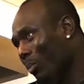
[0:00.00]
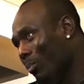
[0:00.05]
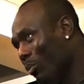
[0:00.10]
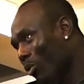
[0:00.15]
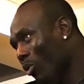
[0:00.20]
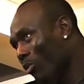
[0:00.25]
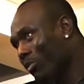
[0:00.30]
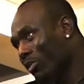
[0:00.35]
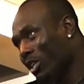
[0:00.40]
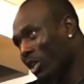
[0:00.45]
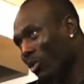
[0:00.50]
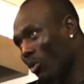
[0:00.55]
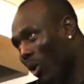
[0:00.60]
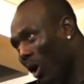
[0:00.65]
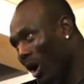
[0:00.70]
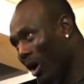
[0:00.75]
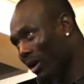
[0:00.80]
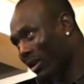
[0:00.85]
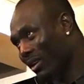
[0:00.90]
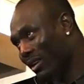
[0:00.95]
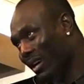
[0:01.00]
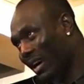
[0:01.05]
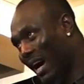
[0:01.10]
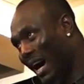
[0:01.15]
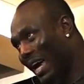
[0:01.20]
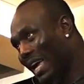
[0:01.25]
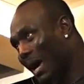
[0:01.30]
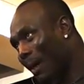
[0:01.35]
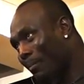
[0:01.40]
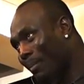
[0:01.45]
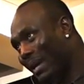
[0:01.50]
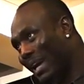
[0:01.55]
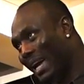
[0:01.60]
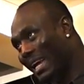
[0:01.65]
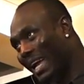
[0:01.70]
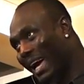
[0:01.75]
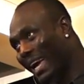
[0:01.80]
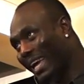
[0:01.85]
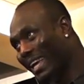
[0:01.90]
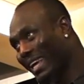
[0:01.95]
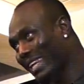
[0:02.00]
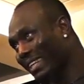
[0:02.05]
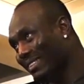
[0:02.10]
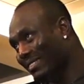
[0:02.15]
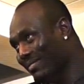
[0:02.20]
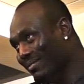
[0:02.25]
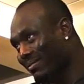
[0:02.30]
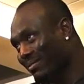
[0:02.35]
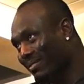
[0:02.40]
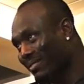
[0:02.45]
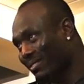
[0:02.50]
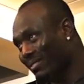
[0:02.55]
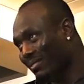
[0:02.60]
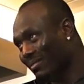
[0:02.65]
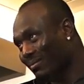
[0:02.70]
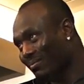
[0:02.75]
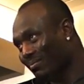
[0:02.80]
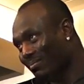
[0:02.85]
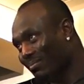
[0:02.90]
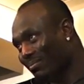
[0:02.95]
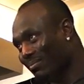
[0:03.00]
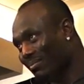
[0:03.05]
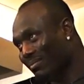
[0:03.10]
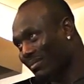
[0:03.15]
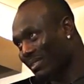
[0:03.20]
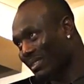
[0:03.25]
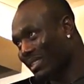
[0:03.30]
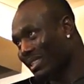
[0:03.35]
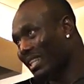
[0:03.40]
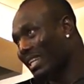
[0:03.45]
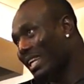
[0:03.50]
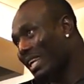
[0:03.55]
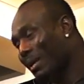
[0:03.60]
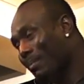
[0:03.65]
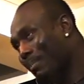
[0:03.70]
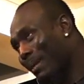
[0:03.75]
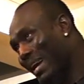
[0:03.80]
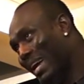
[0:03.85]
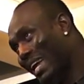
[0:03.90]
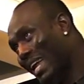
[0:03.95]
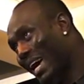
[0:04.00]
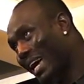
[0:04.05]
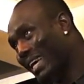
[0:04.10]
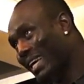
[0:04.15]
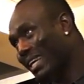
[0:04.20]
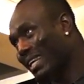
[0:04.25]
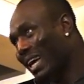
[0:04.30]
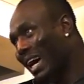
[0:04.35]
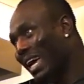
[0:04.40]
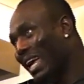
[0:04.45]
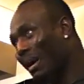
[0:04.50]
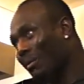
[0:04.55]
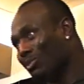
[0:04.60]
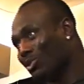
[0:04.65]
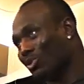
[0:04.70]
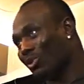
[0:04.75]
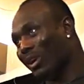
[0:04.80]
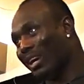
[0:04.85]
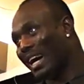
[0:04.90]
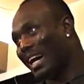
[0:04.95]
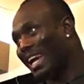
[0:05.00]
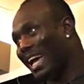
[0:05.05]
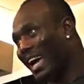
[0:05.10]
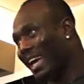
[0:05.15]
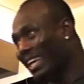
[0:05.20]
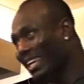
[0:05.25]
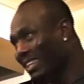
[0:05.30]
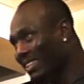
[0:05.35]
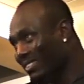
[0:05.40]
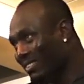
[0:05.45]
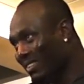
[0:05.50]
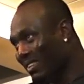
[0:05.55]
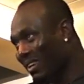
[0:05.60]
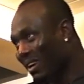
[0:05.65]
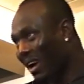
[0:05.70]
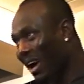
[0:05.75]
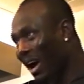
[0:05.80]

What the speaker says: to prove the world I am better than him. Really better than him, I am stronger than him,